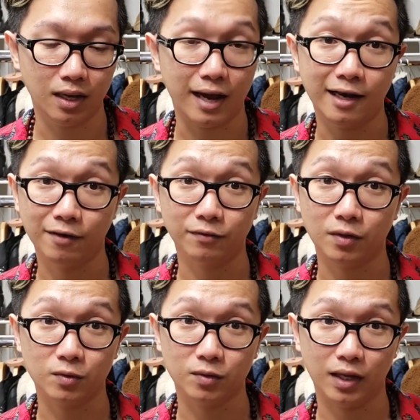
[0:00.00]
I love
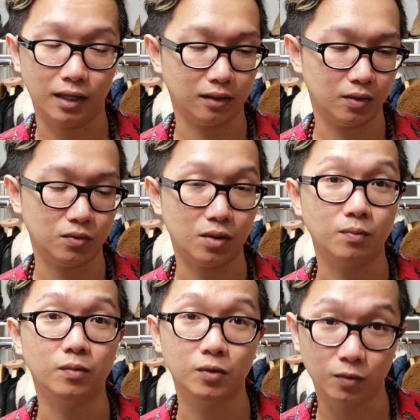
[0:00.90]
those to death. Those are
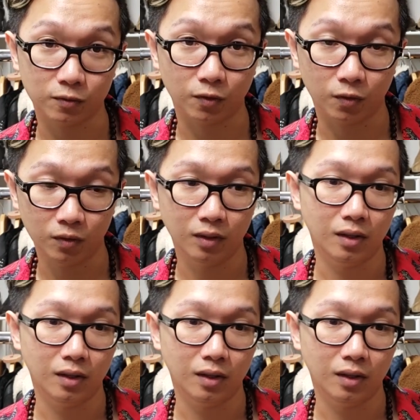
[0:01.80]
beautiful.